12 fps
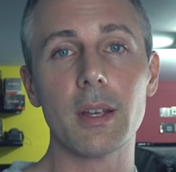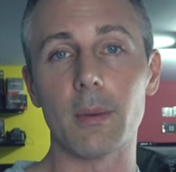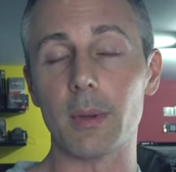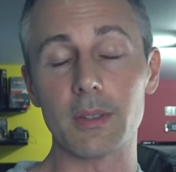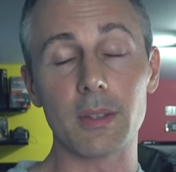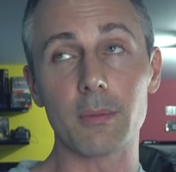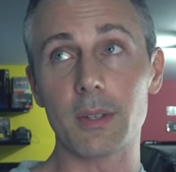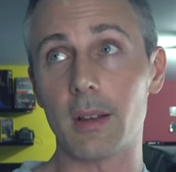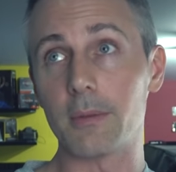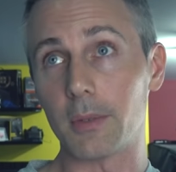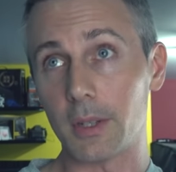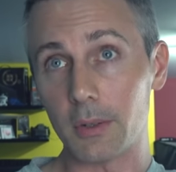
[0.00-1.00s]
I mean,
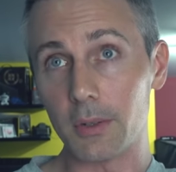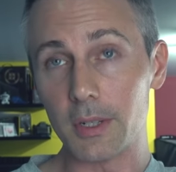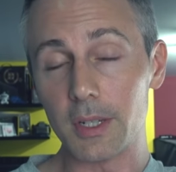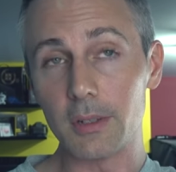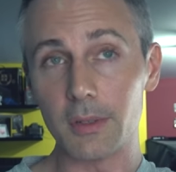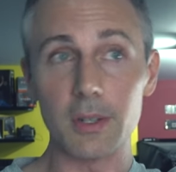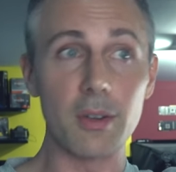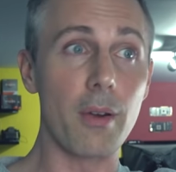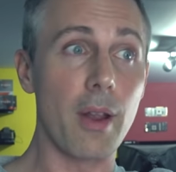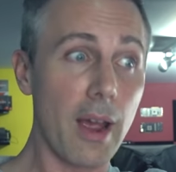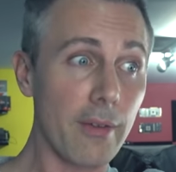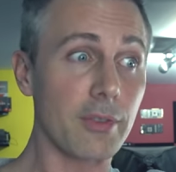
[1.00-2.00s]
sometimes with a good deal, you
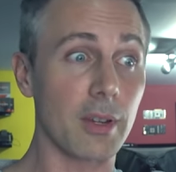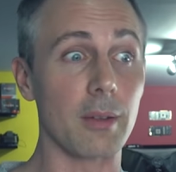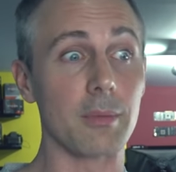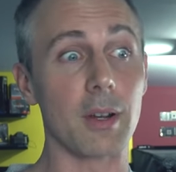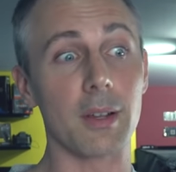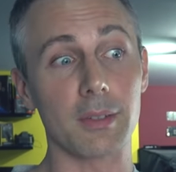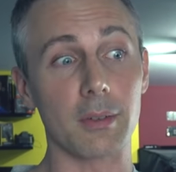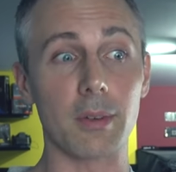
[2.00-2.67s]
don't have time to ask